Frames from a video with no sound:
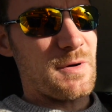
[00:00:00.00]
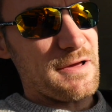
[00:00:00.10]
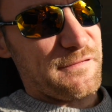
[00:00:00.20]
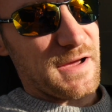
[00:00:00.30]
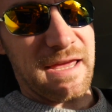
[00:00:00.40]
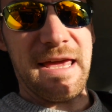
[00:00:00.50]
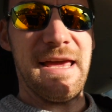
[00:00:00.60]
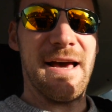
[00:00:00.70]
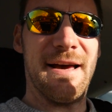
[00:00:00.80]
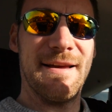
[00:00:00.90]
quite a funky
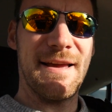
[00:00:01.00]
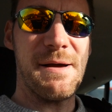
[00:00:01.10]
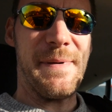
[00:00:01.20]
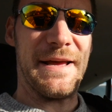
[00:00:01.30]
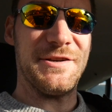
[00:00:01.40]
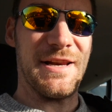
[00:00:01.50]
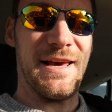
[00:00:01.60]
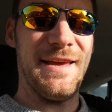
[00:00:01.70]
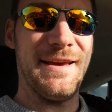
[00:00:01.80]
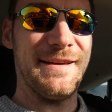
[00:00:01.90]
cup
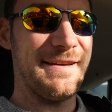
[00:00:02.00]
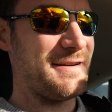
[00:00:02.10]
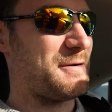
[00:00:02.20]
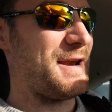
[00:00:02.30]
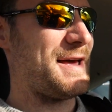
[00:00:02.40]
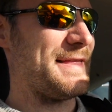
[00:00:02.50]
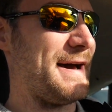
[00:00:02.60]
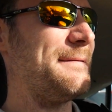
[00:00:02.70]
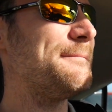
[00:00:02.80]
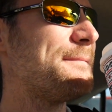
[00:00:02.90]
actually. Quite like that.